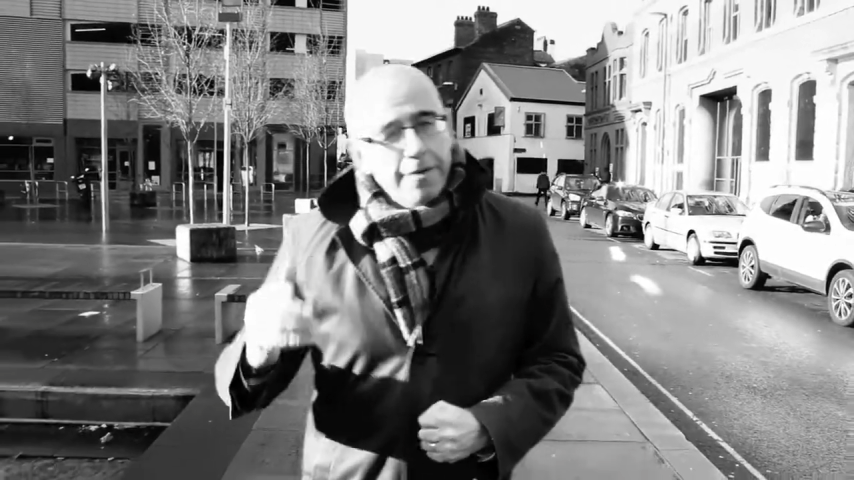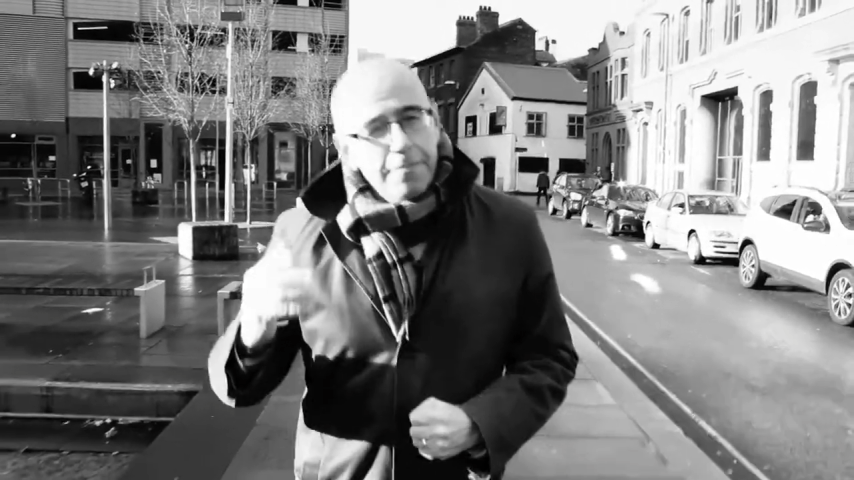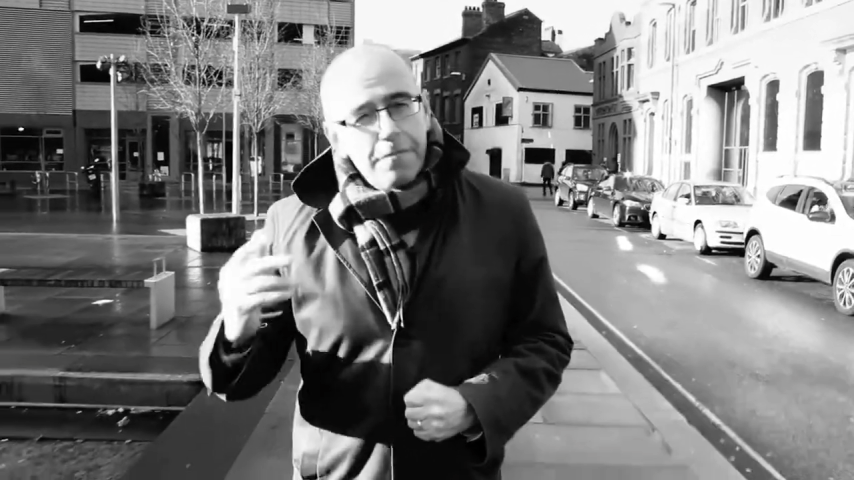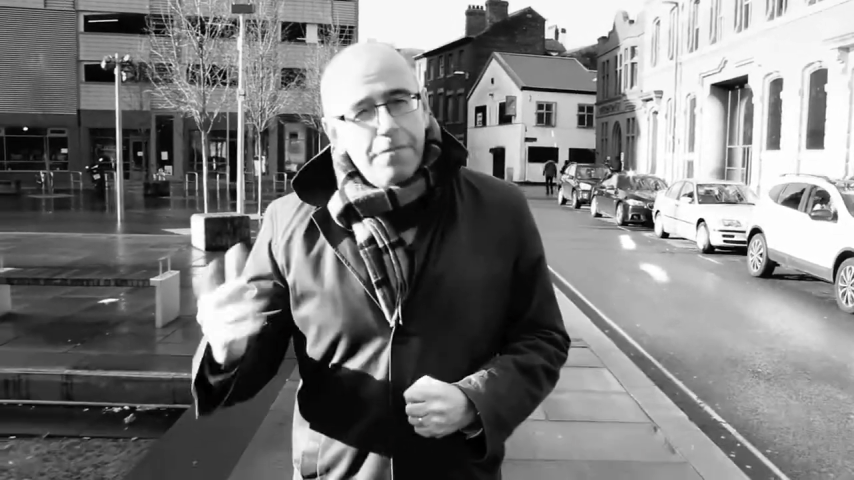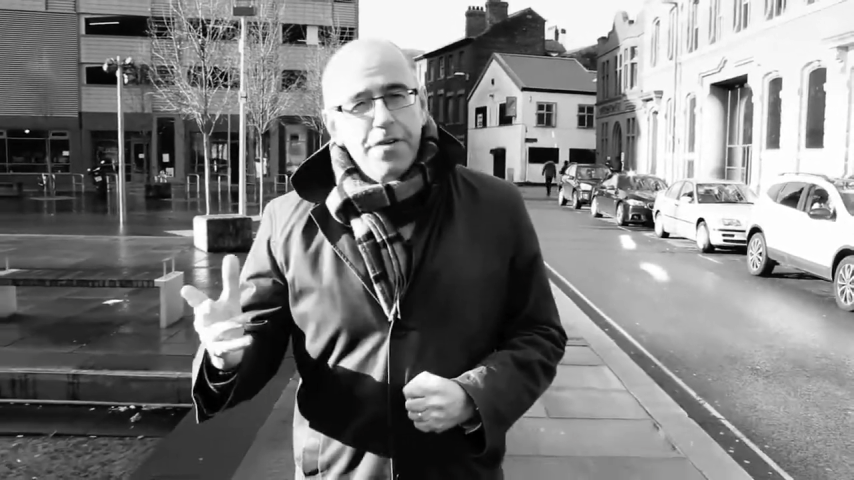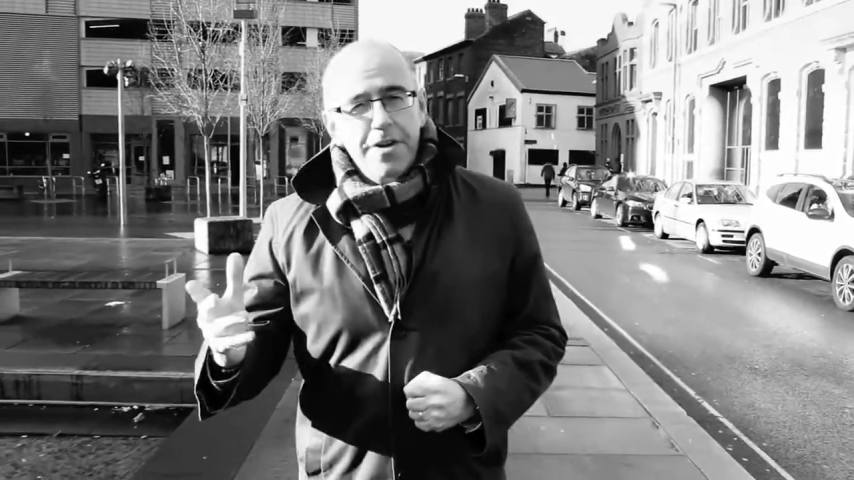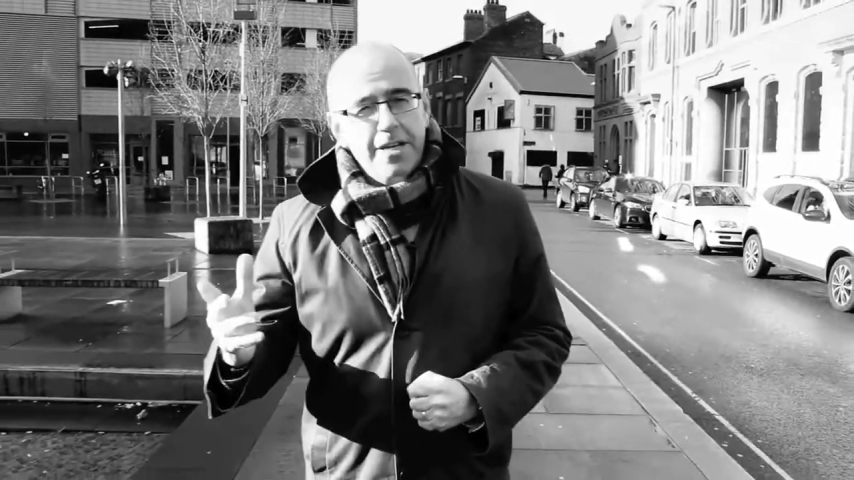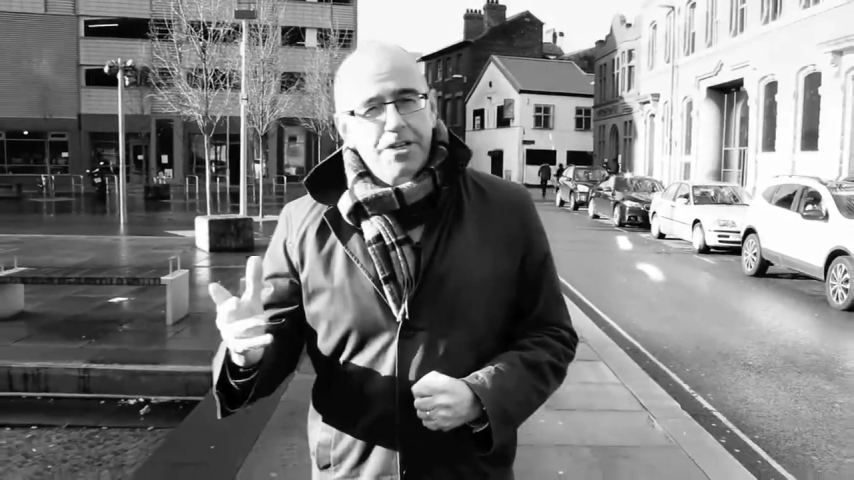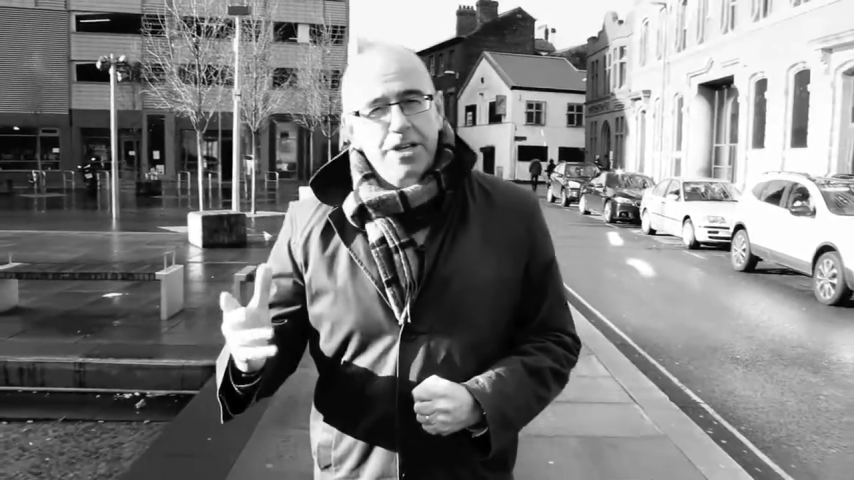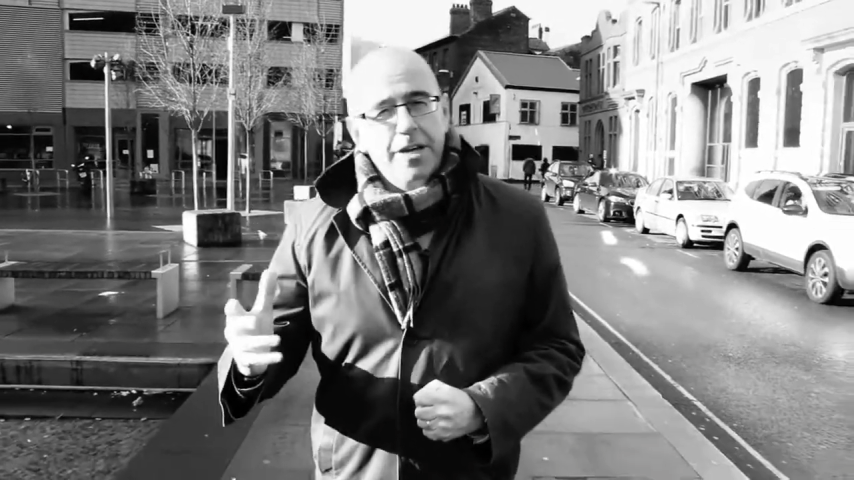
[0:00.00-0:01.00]

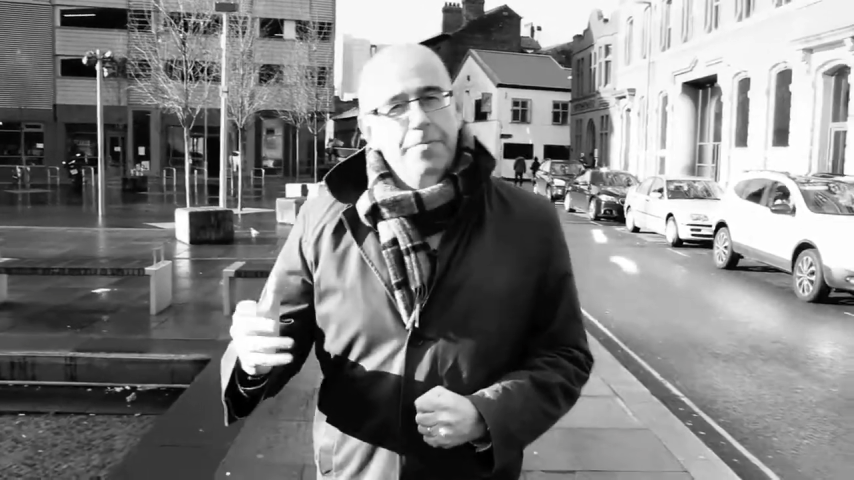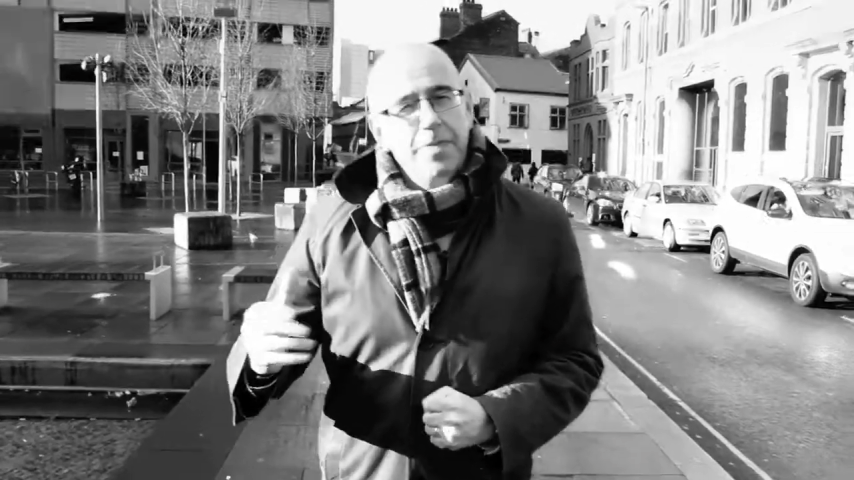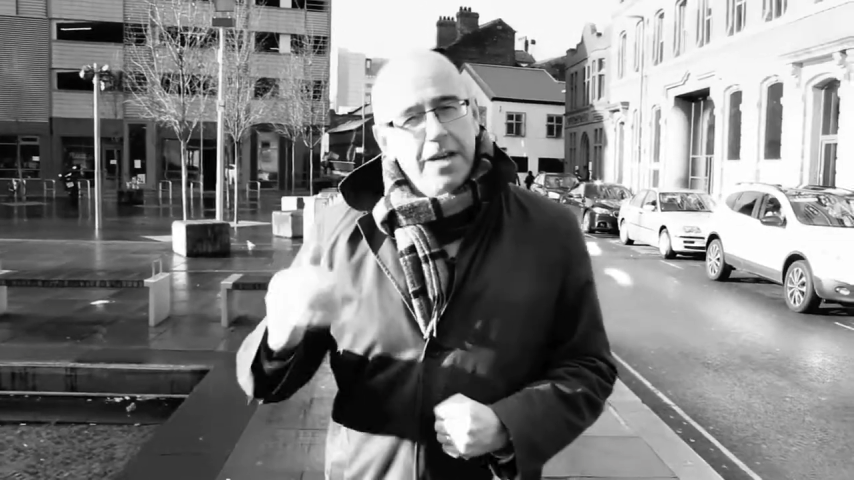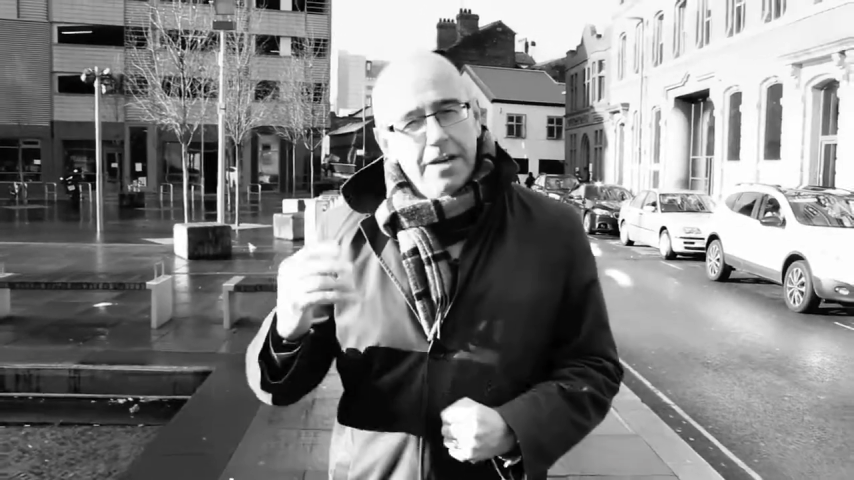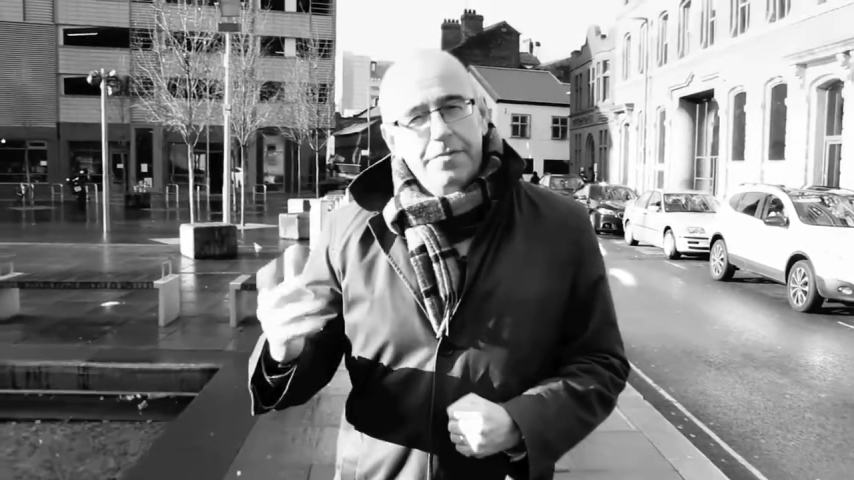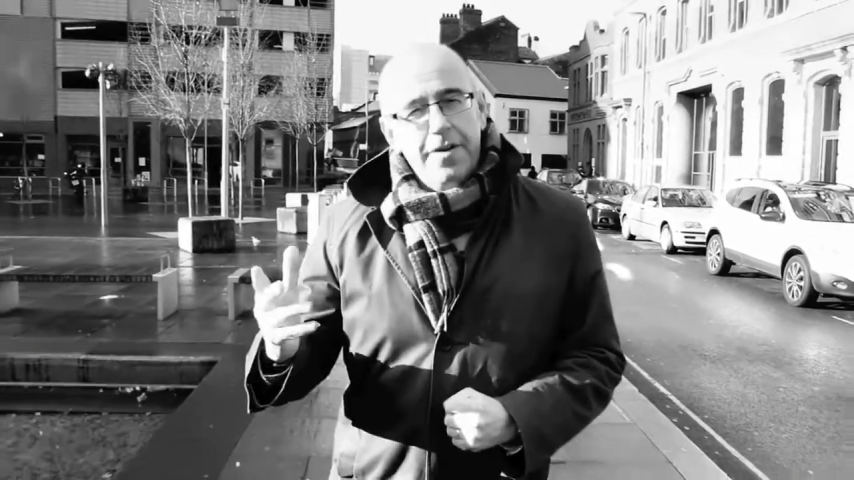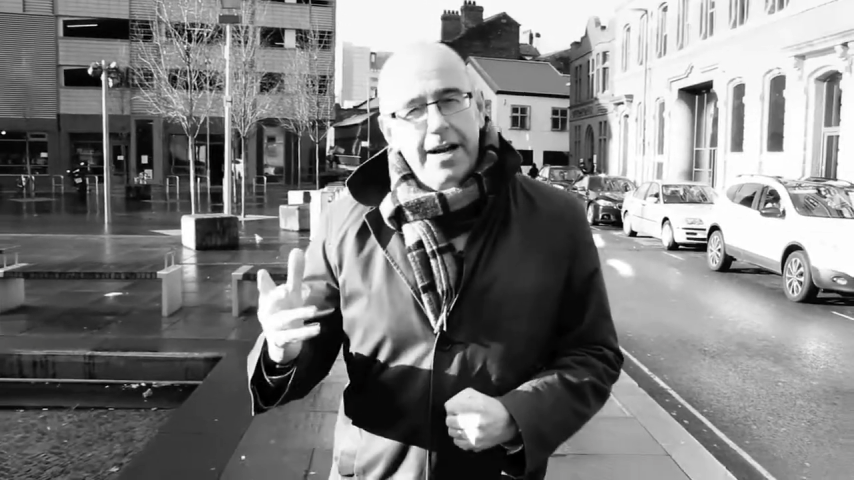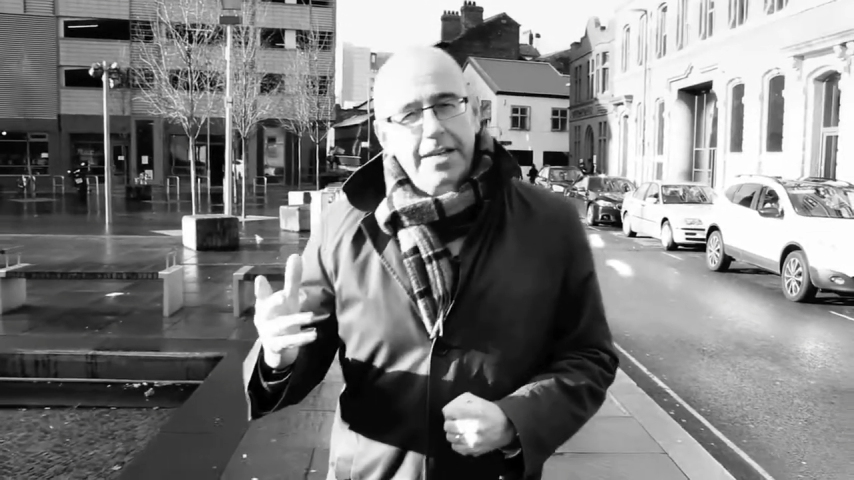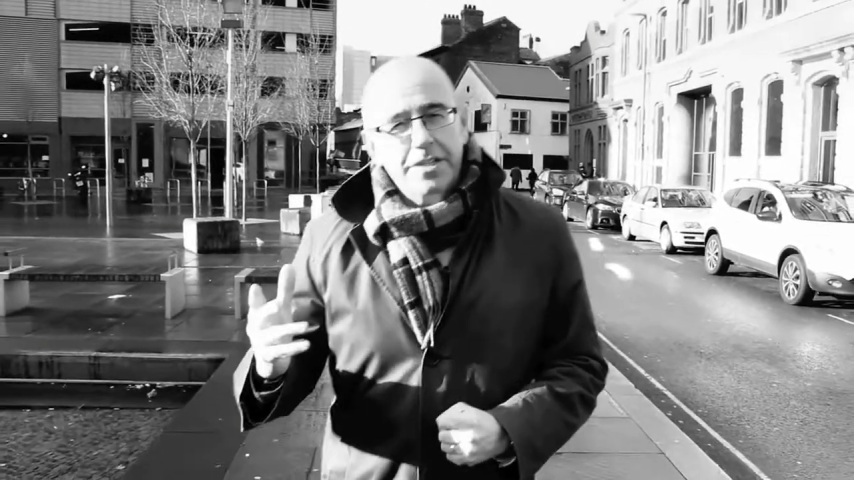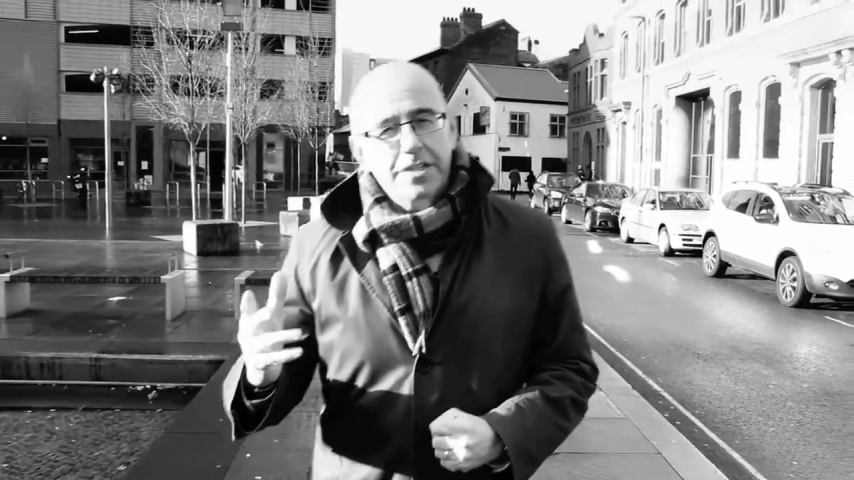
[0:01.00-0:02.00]
furniture,
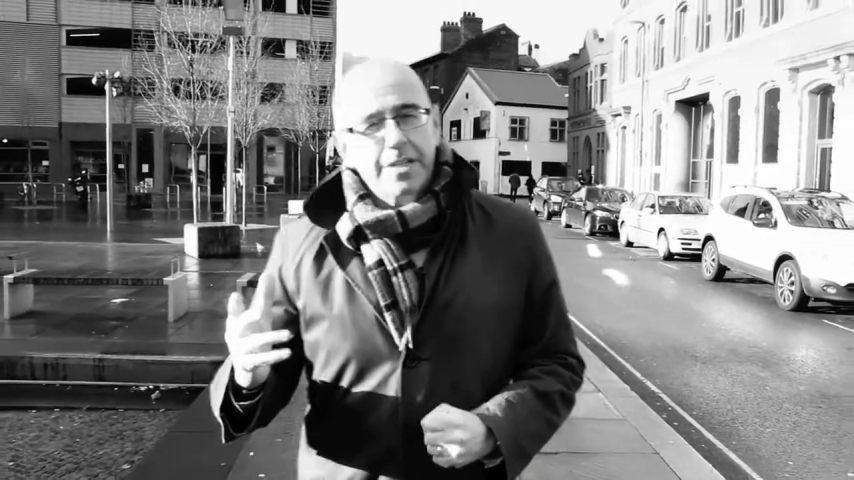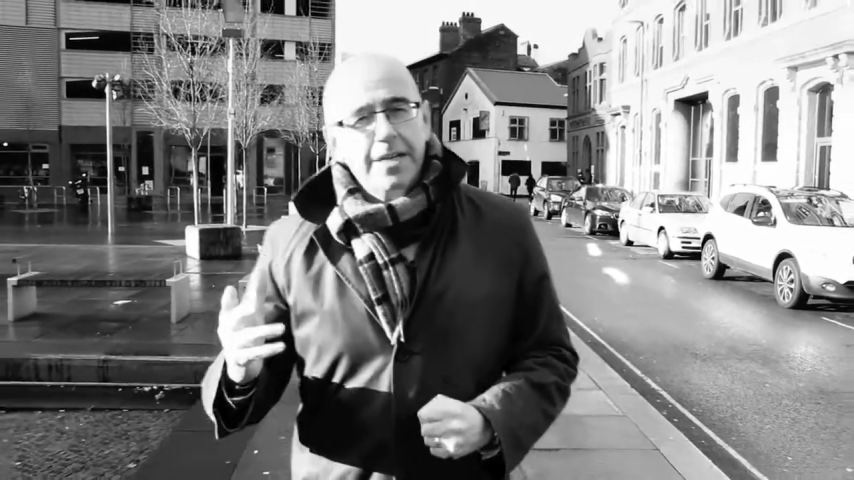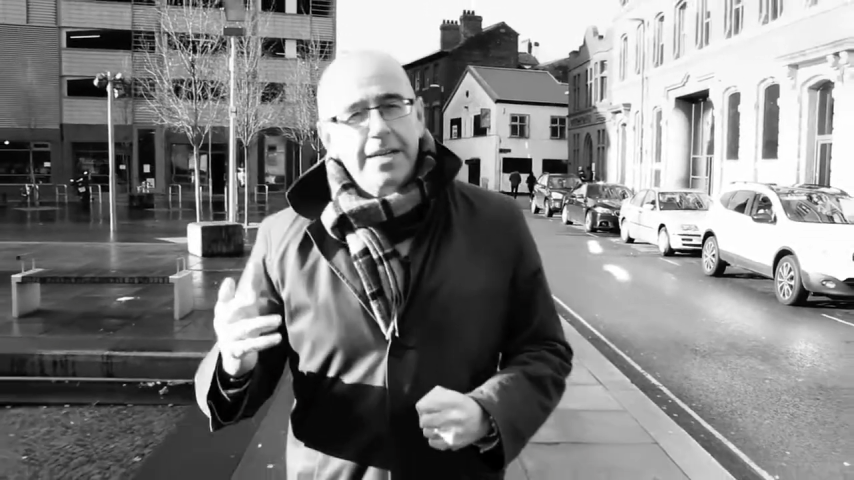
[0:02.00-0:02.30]
advice,